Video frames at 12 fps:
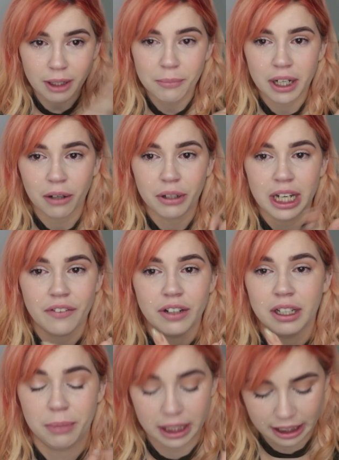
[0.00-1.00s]
but I would never
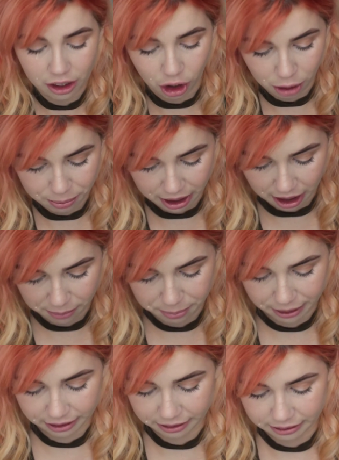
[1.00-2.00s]
completely open up.
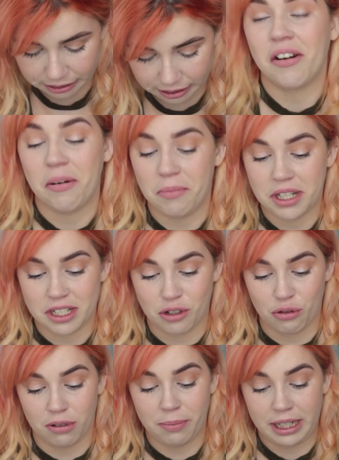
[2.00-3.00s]
I'm just
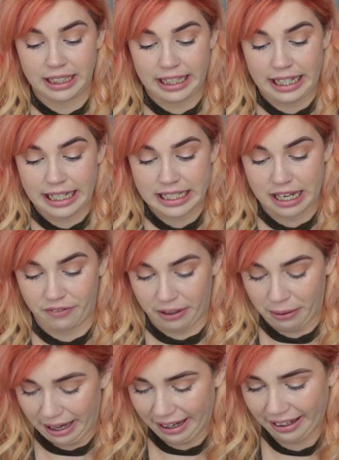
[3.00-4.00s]
dripping tears
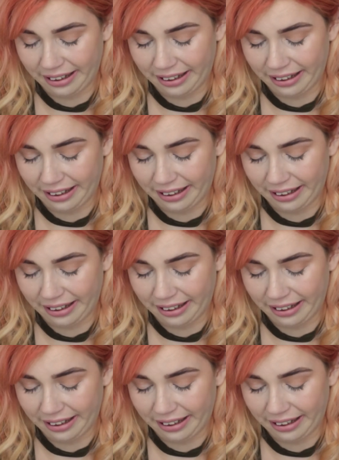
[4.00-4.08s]
everywhere.